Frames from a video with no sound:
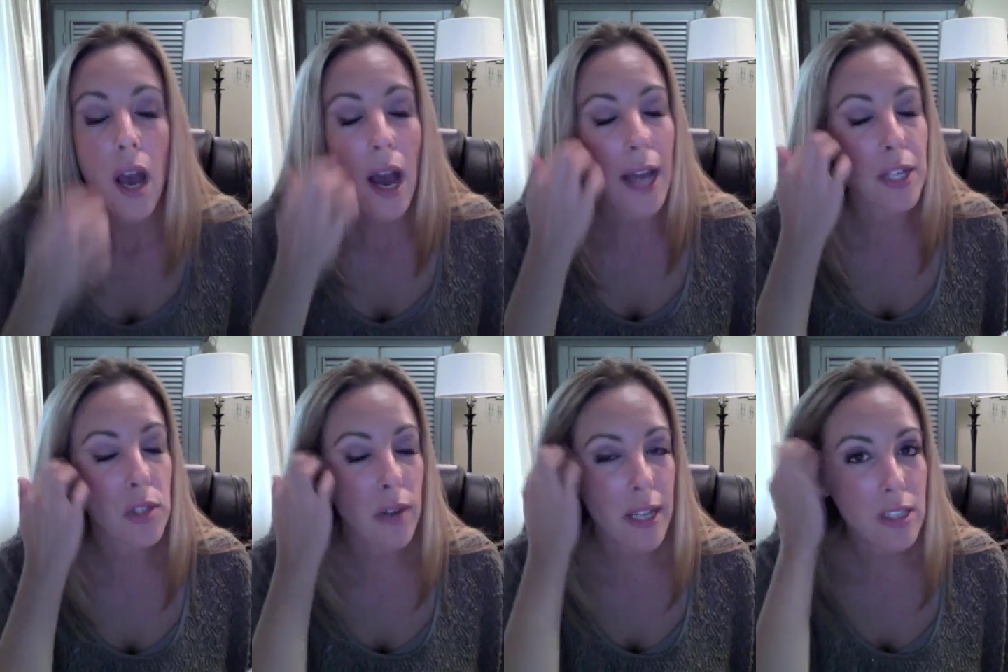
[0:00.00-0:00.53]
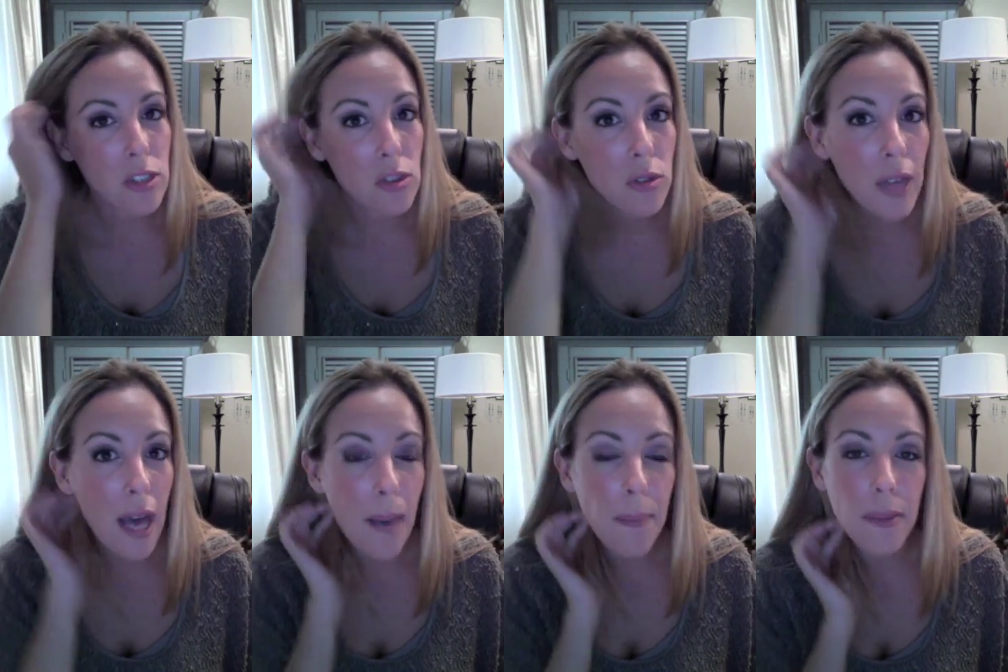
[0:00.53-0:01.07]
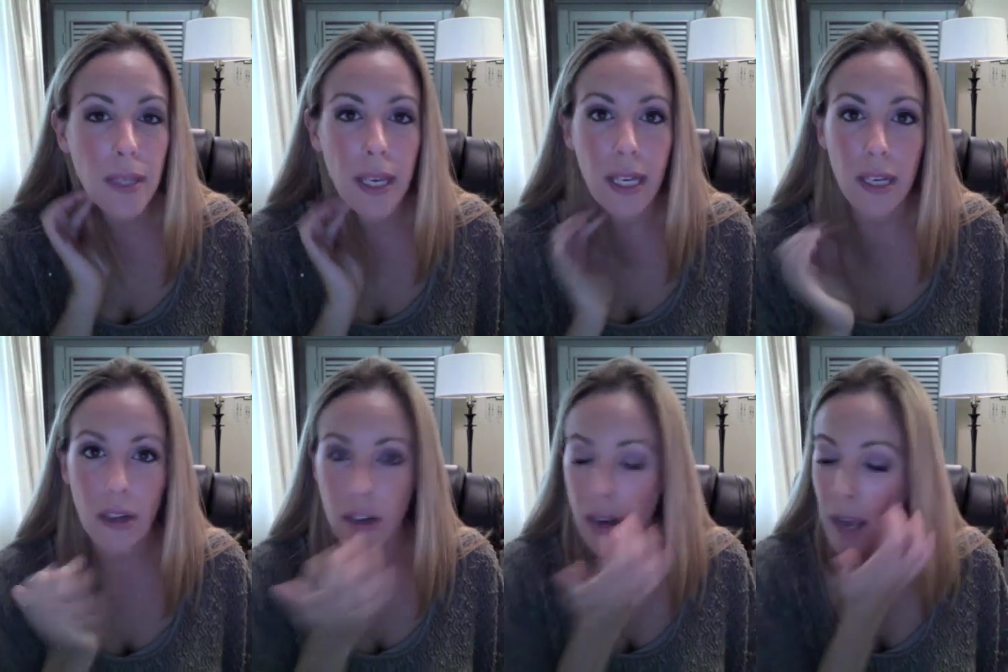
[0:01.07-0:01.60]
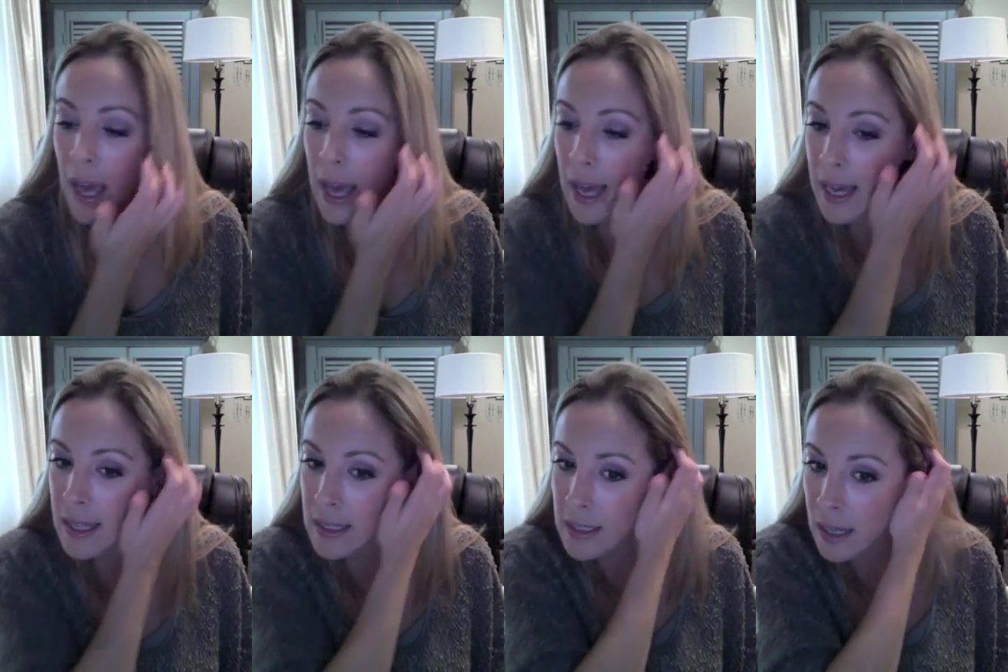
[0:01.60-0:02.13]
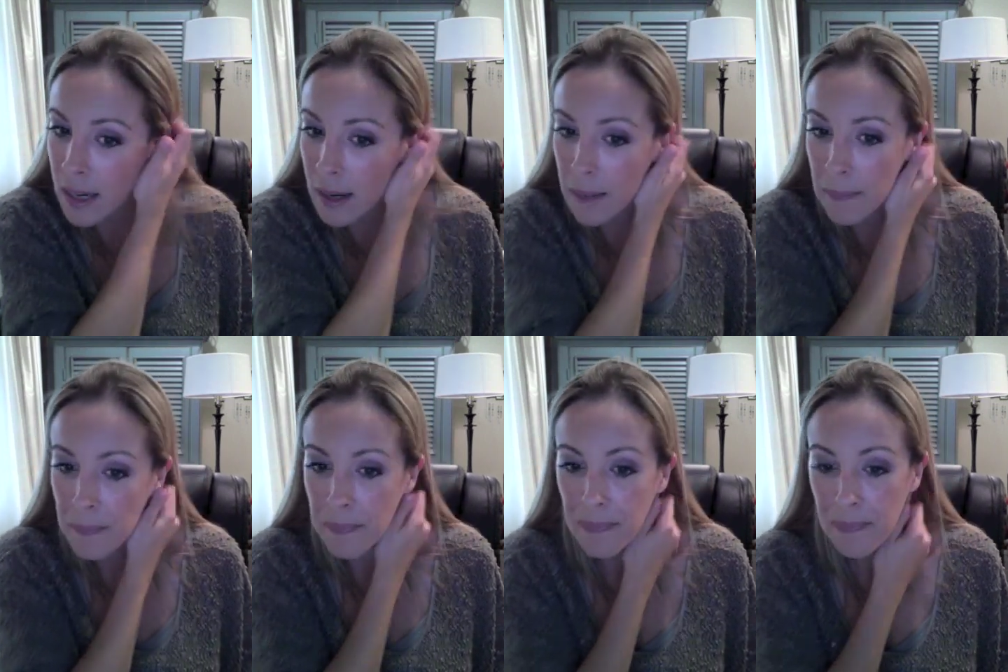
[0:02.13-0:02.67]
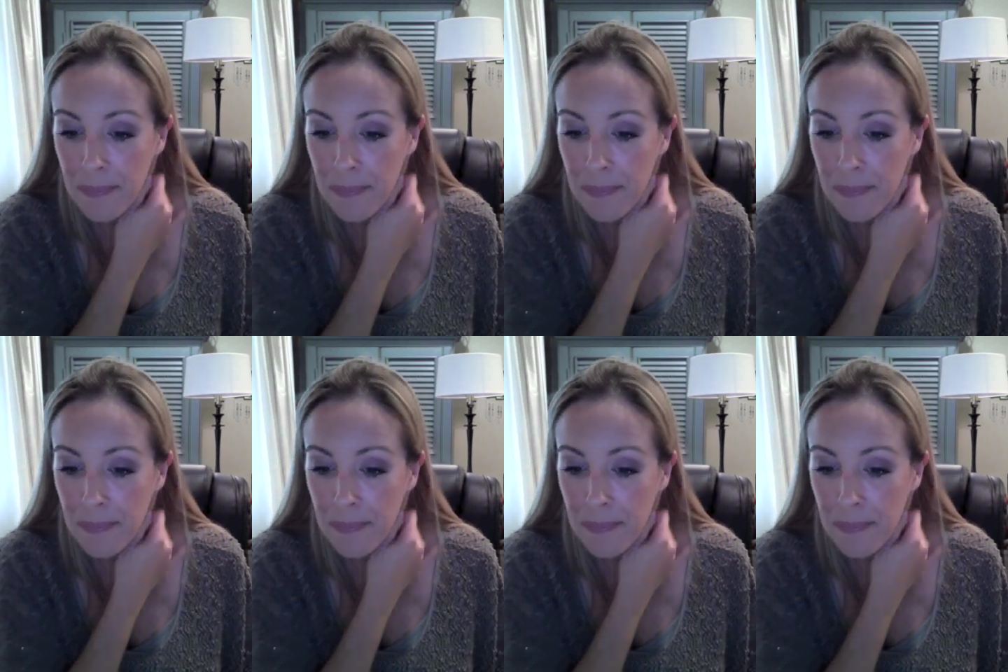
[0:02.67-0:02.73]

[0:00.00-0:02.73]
I tried to do the epilator, and um,